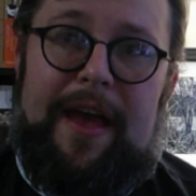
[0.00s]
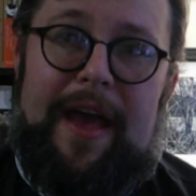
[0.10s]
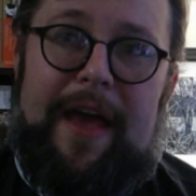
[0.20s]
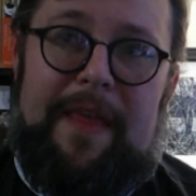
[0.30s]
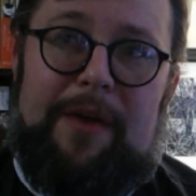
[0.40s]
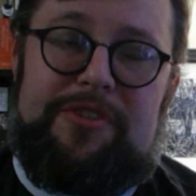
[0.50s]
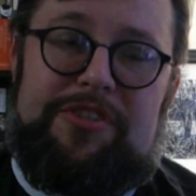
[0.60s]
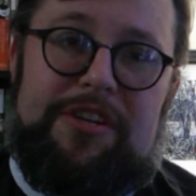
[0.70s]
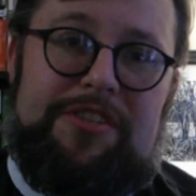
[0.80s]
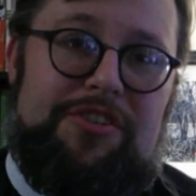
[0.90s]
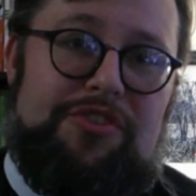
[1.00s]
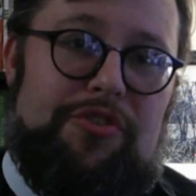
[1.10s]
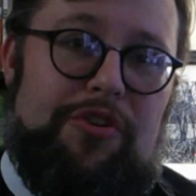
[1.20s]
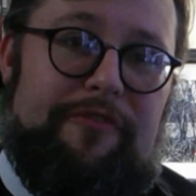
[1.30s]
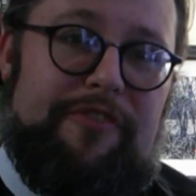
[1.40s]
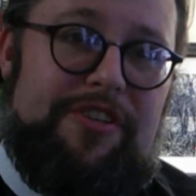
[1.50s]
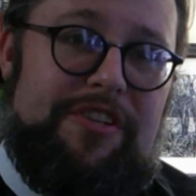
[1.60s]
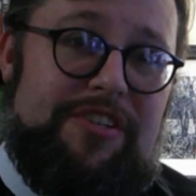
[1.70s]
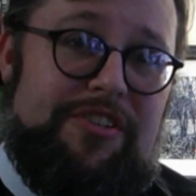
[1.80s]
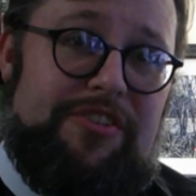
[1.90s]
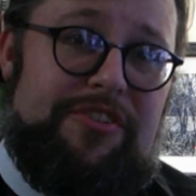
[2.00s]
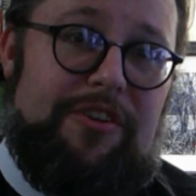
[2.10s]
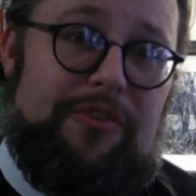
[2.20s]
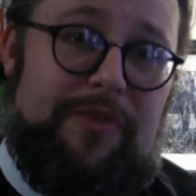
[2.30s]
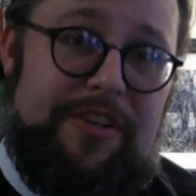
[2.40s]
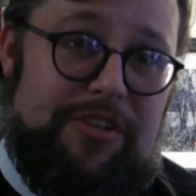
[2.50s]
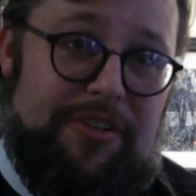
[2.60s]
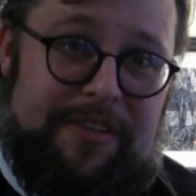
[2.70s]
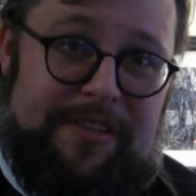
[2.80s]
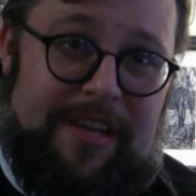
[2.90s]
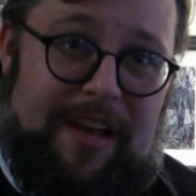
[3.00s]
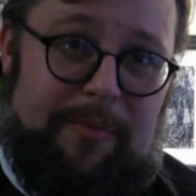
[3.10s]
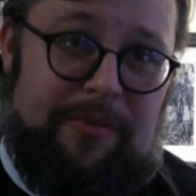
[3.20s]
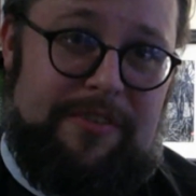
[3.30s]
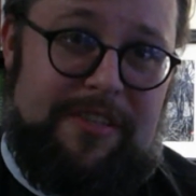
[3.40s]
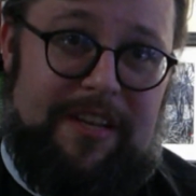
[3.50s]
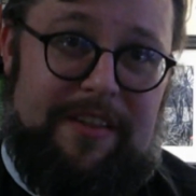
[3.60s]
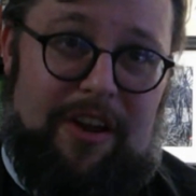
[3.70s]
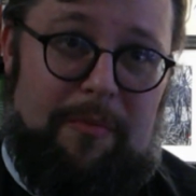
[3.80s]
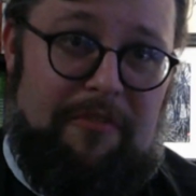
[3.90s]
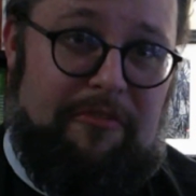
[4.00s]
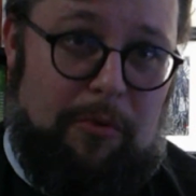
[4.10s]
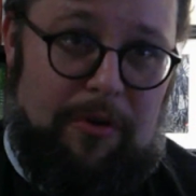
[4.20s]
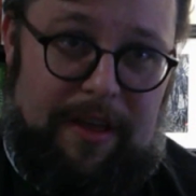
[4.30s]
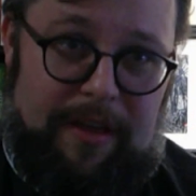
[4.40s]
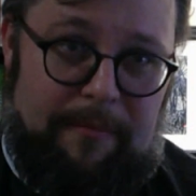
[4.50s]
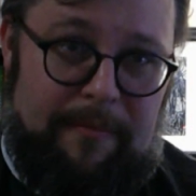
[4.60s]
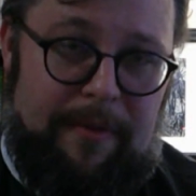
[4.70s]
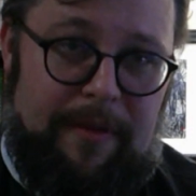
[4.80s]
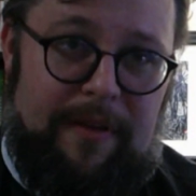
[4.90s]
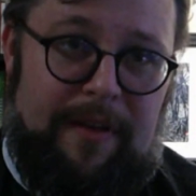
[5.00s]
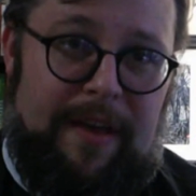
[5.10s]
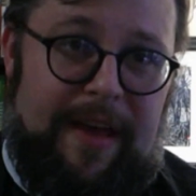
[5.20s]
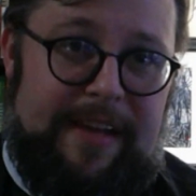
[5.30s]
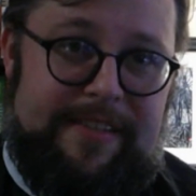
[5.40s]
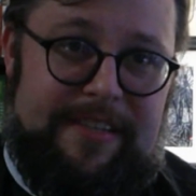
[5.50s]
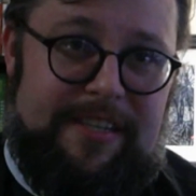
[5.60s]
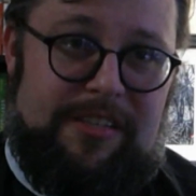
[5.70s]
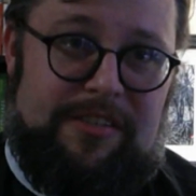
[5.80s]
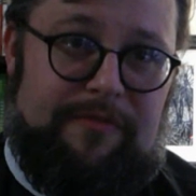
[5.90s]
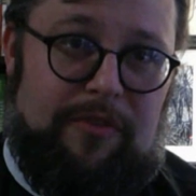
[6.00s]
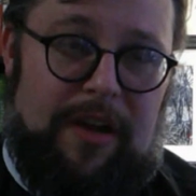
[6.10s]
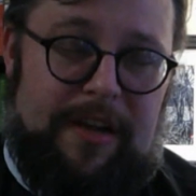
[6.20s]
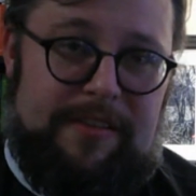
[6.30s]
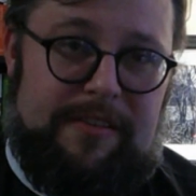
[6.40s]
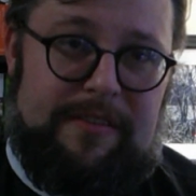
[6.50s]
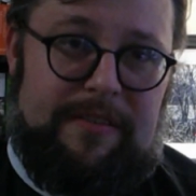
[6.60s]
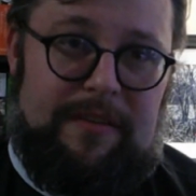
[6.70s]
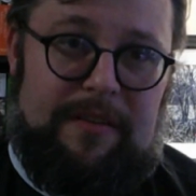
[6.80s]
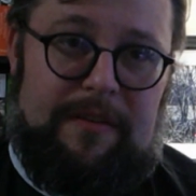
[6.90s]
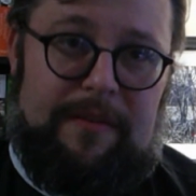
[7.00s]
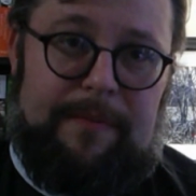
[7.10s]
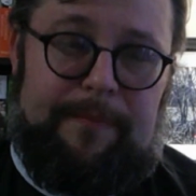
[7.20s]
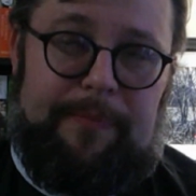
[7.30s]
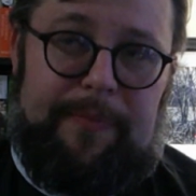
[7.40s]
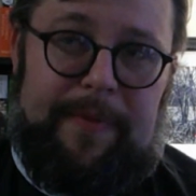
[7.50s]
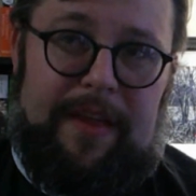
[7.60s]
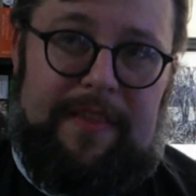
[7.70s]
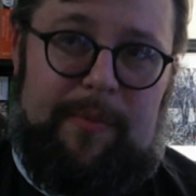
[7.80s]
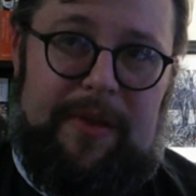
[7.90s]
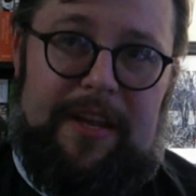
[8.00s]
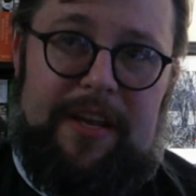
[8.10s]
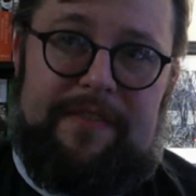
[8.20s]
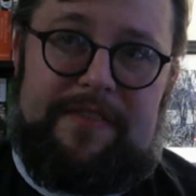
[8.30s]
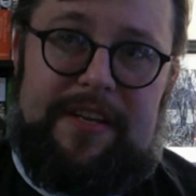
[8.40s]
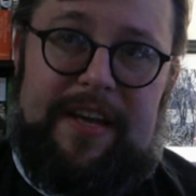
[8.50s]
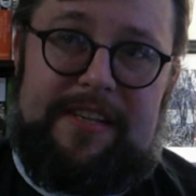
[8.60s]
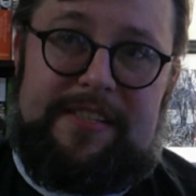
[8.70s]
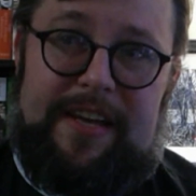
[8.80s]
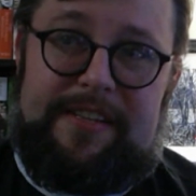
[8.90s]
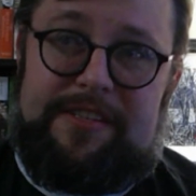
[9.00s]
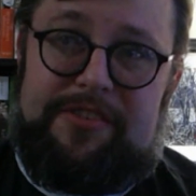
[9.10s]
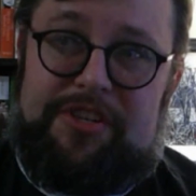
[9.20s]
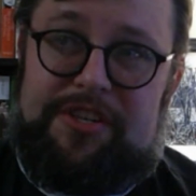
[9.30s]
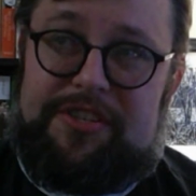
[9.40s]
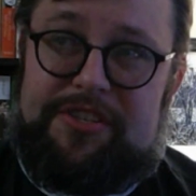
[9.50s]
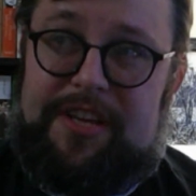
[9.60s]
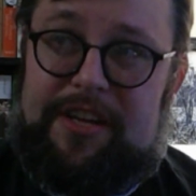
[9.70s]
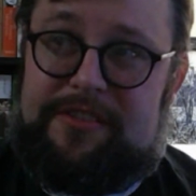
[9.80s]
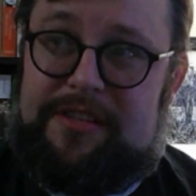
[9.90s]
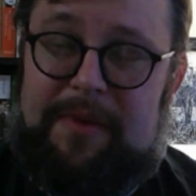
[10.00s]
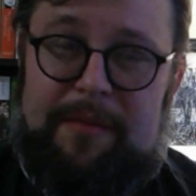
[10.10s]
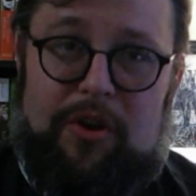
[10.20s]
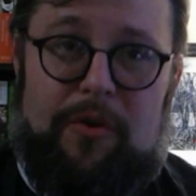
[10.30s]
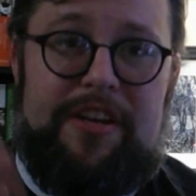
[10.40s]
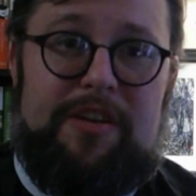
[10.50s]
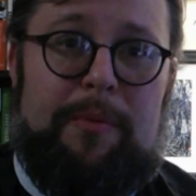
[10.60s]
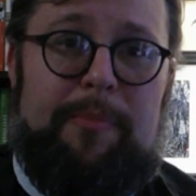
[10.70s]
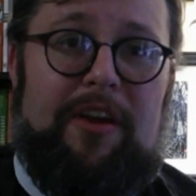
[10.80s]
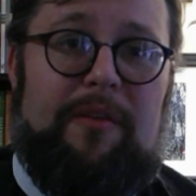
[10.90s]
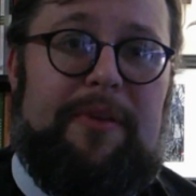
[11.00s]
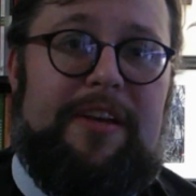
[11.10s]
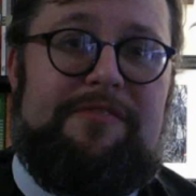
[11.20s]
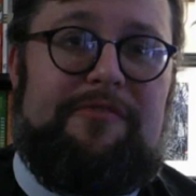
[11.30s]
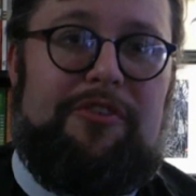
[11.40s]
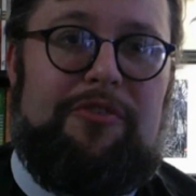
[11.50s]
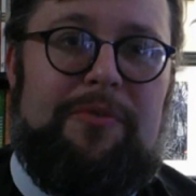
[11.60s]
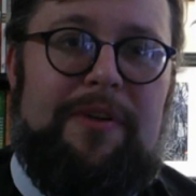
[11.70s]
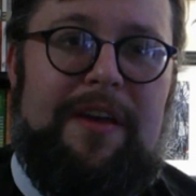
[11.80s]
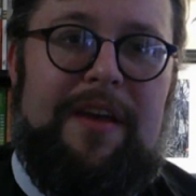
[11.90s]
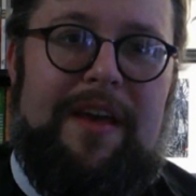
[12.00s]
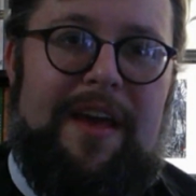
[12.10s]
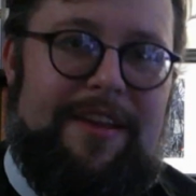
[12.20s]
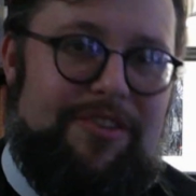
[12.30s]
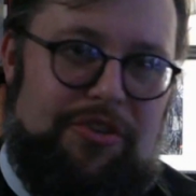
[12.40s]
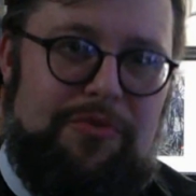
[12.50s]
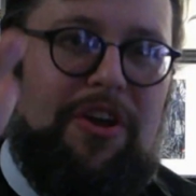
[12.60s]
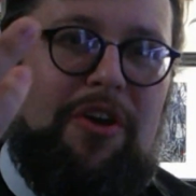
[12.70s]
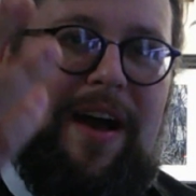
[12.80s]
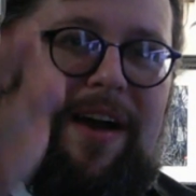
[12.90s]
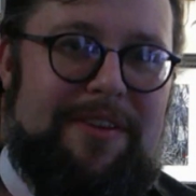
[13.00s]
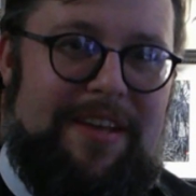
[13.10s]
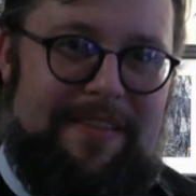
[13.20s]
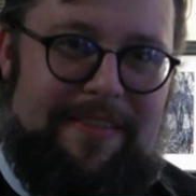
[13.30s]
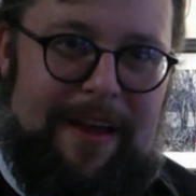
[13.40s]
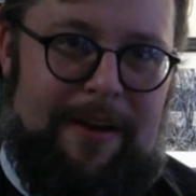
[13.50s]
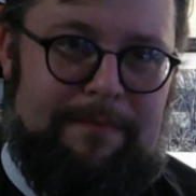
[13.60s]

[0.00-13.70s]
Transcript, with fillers: And that was just as true for Jesus' original disciples sitting there before him as it is for us. At the beginning of today's lesson, Jesus tells them, I'm going to prepare a place for you, and you know how to get there.